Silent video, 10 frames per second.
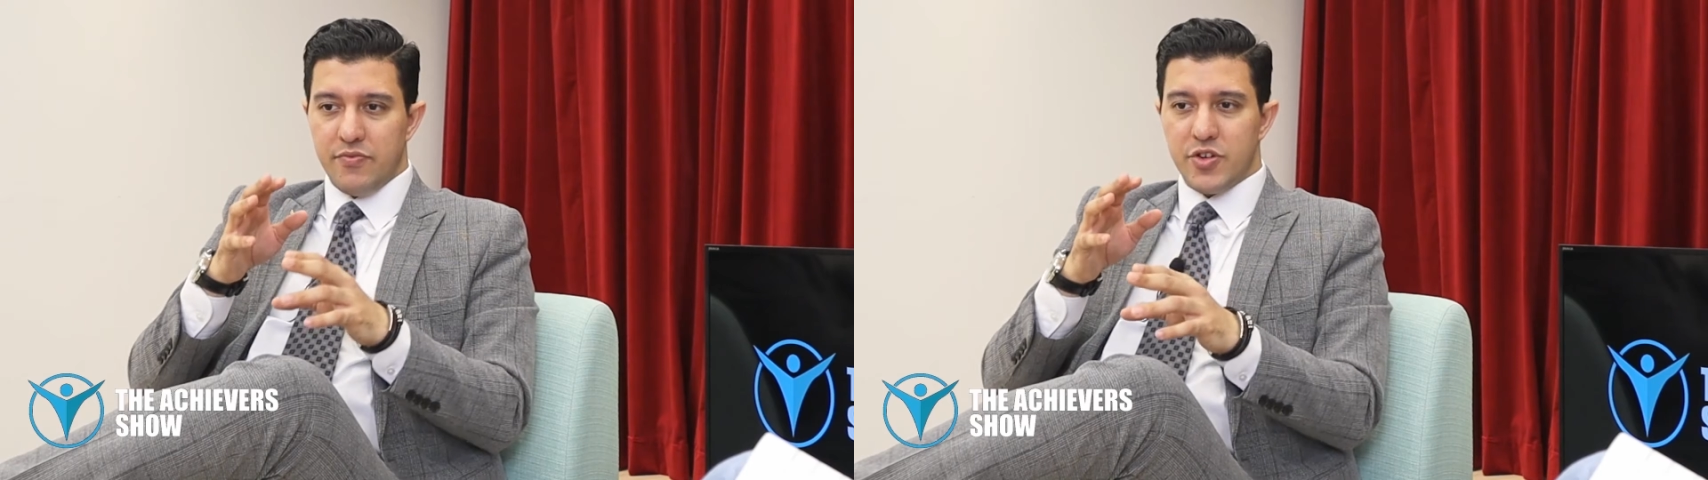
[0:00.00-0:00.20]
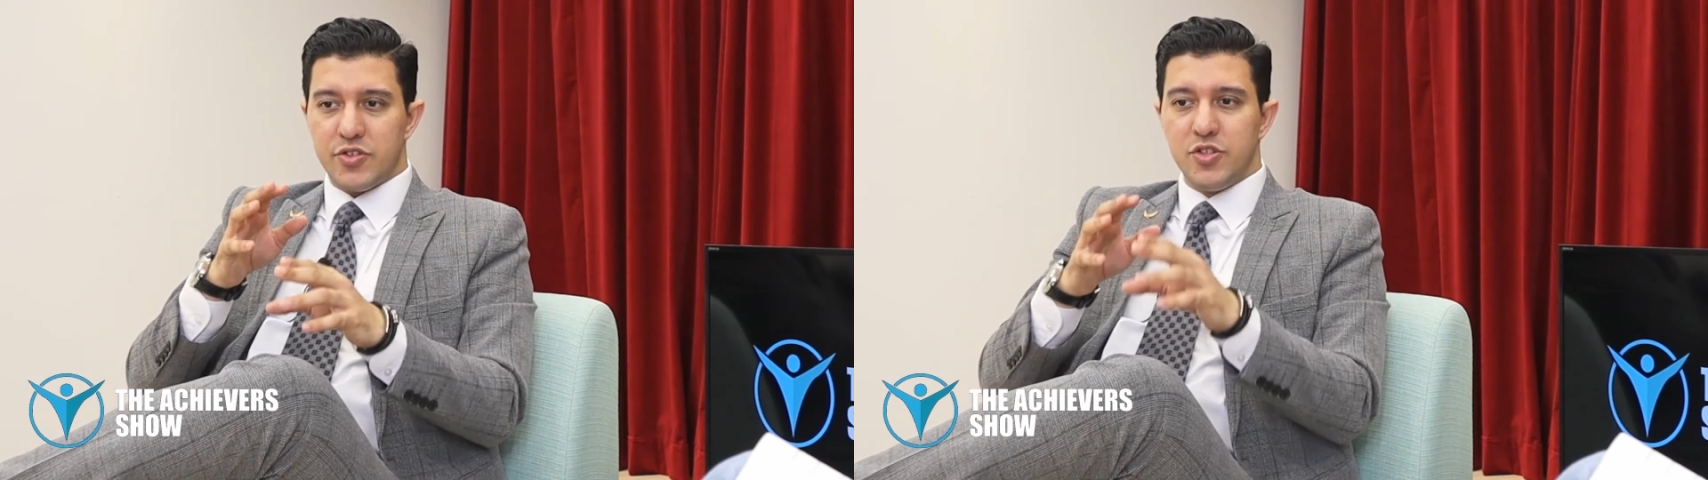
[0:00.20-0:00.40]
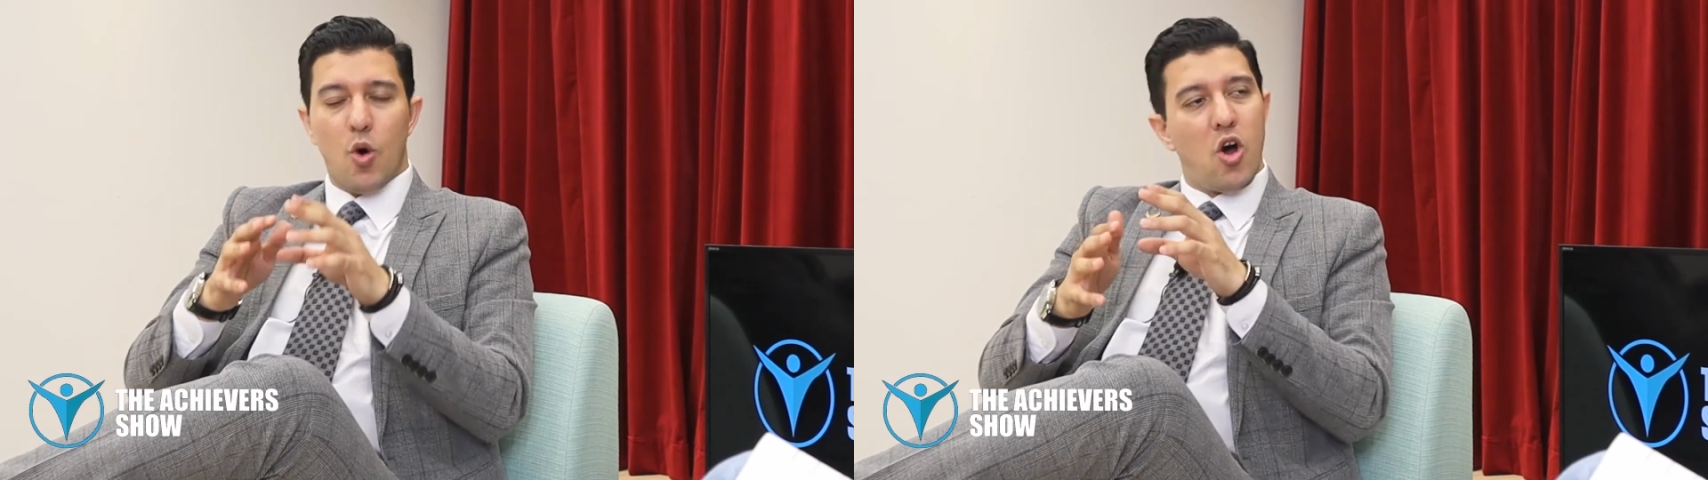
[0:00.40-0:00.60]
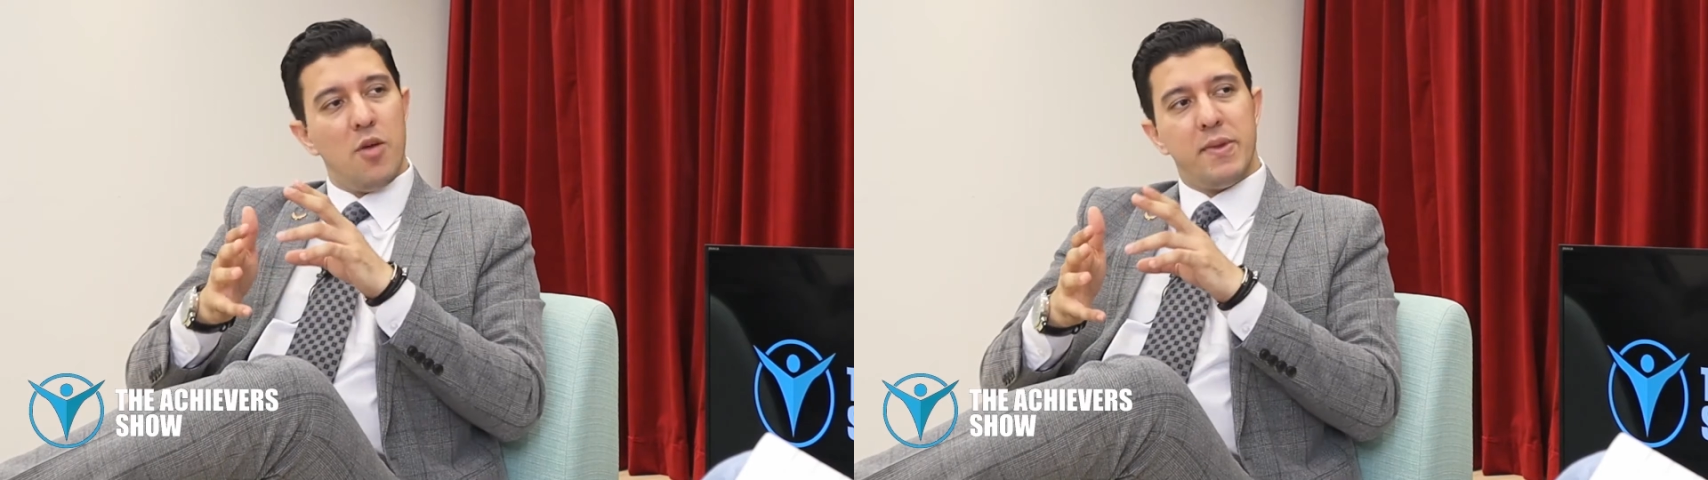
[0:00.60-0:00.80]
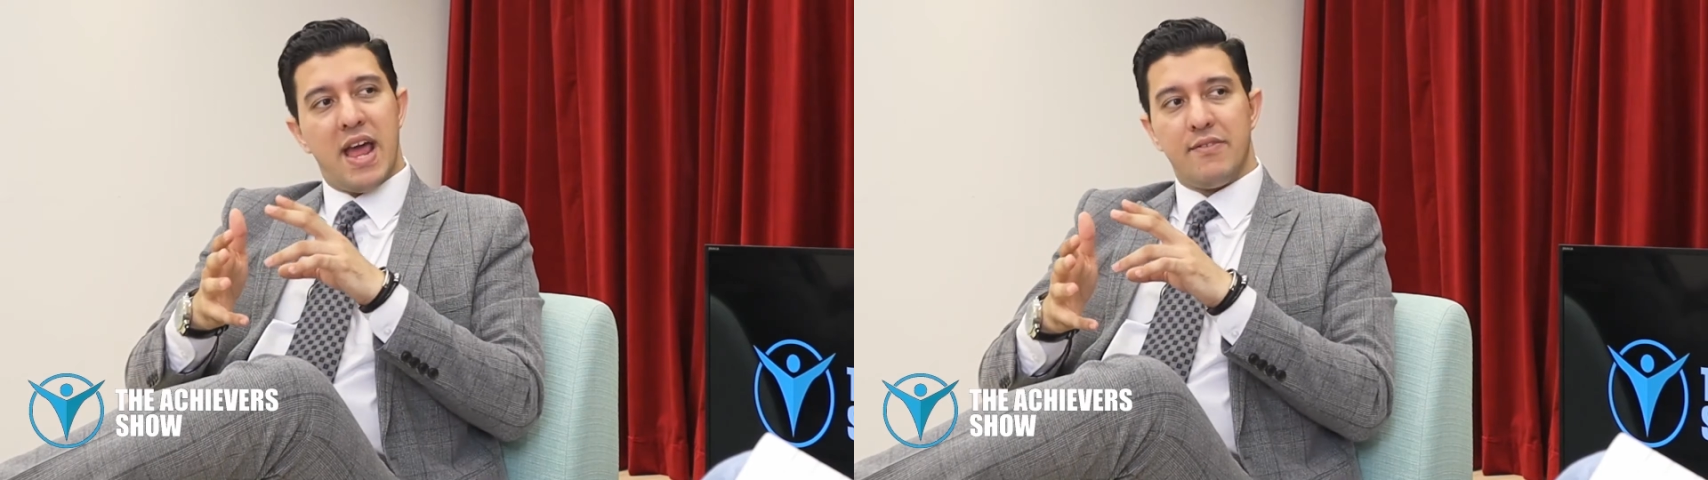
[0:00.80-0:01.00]
there's no
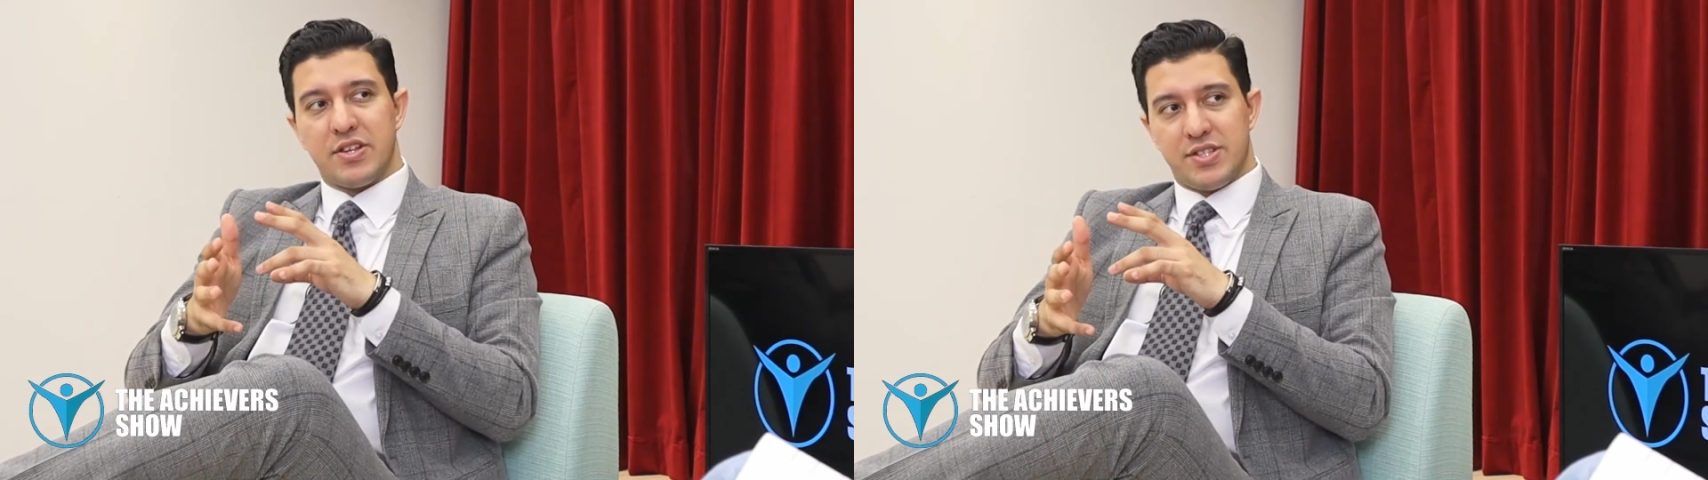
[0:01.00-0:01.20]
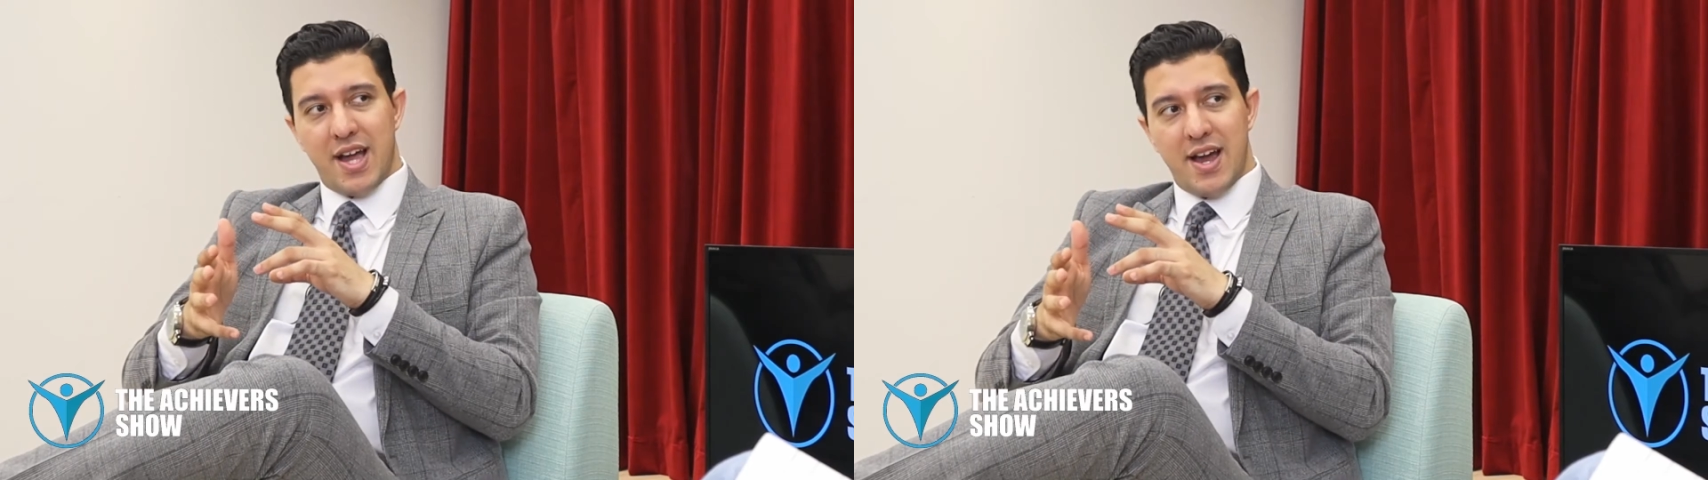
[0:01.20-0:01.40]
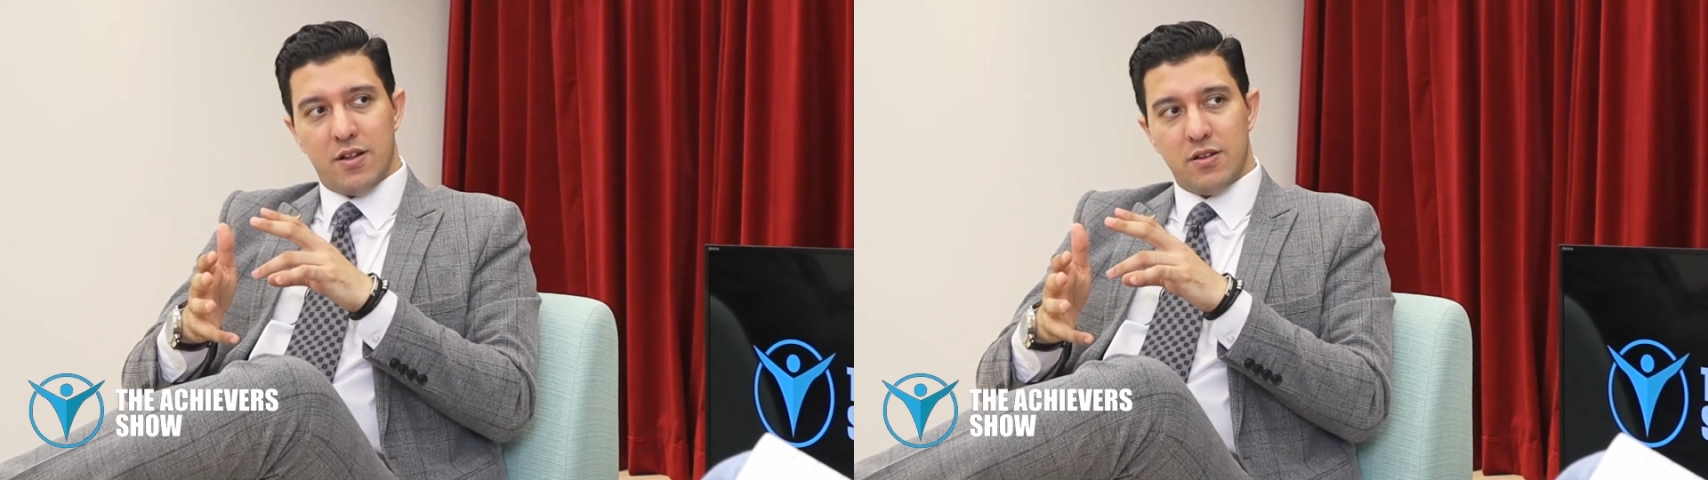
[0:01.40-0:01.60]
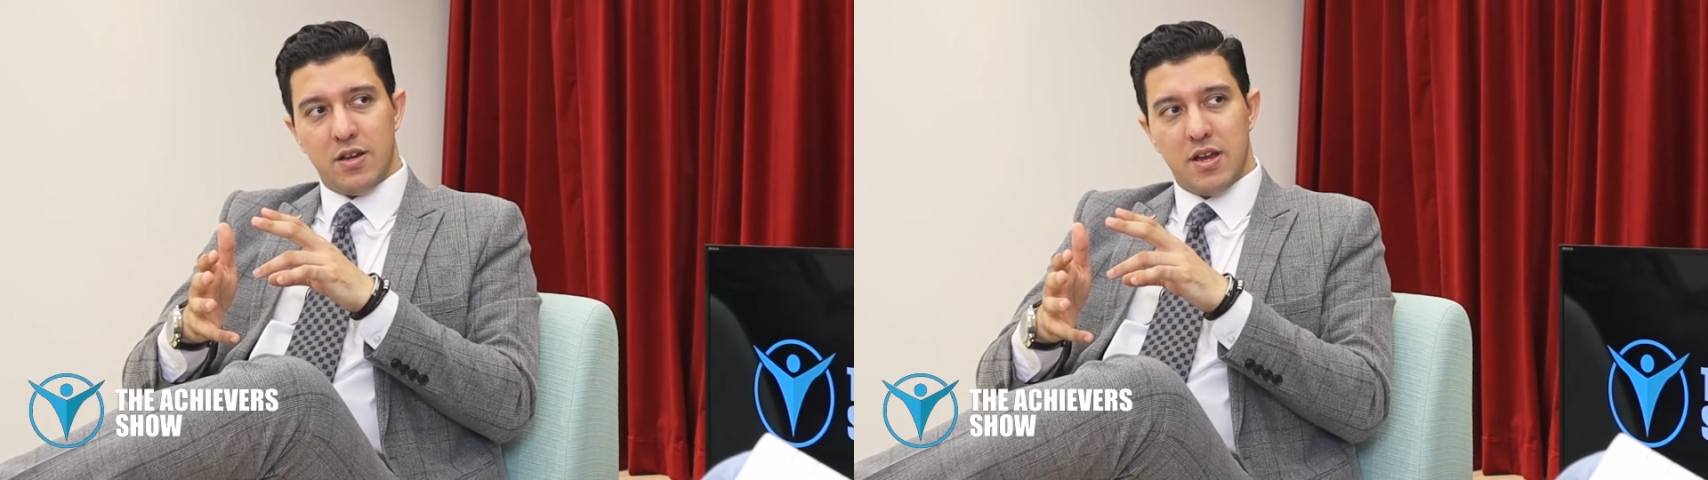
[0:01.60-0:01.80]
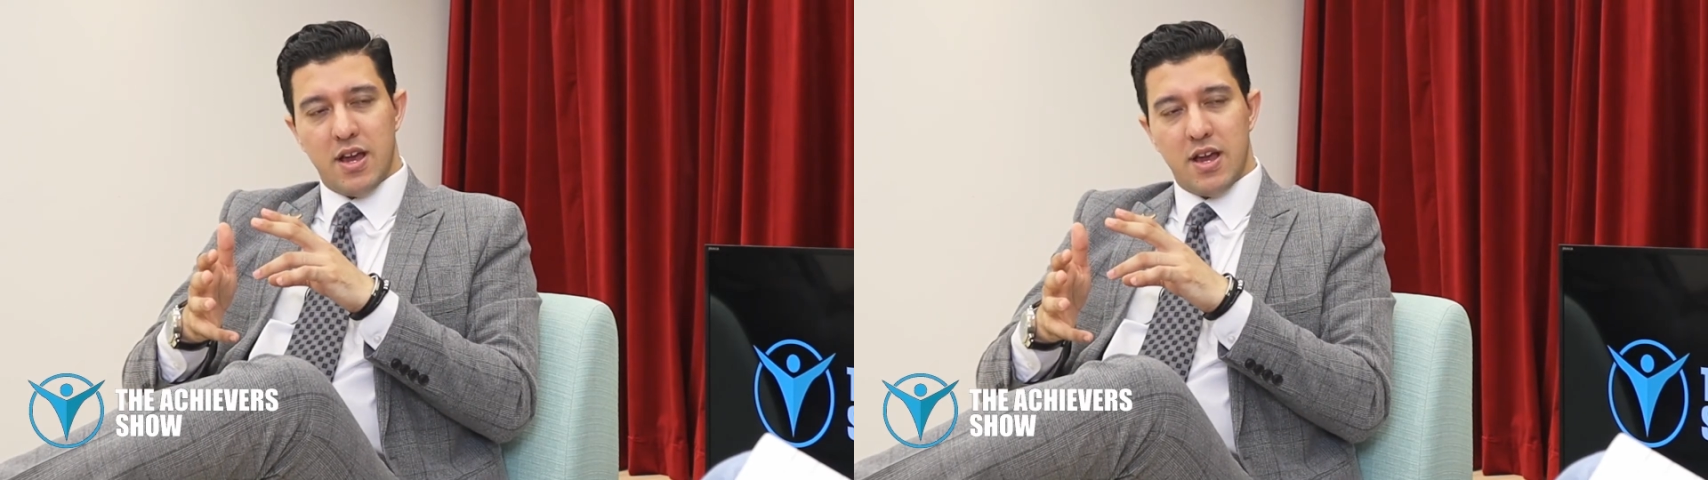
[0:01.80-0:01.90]
harm in having style,